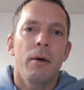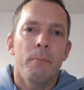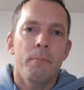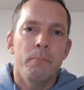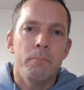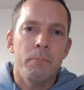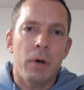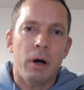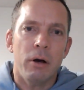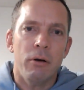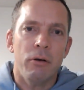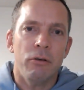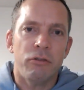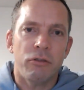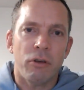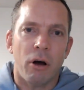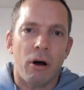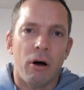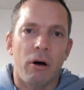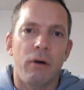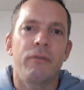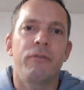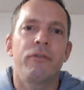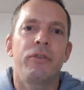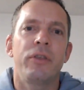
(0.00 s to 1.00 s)
most
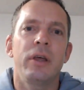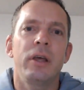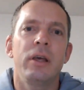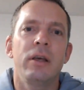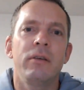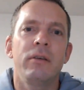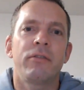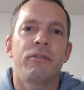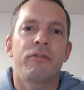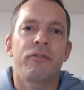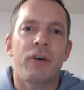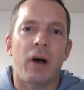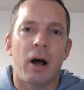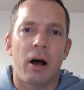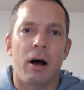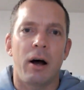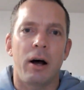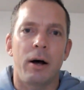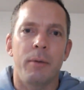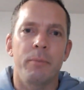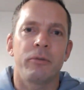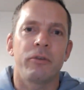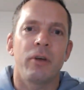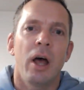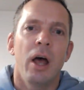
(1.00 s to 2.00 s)
of these
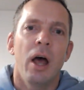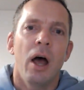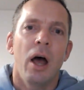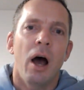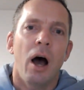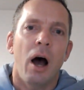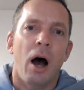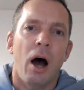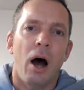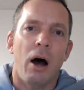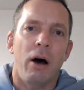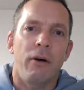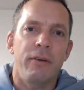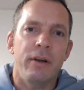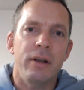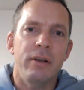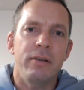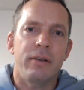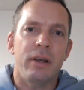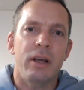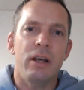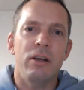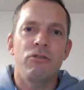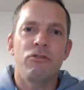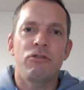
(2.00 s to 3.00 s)
farms are
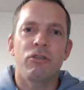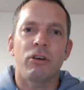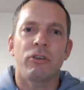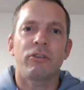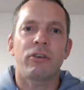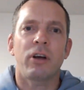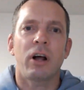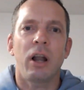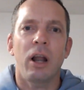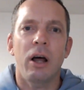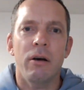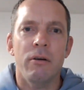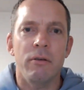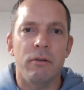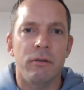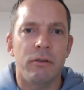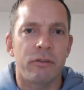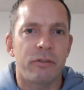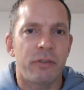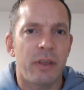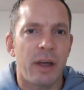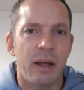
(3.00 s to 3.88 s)
indeed just clones.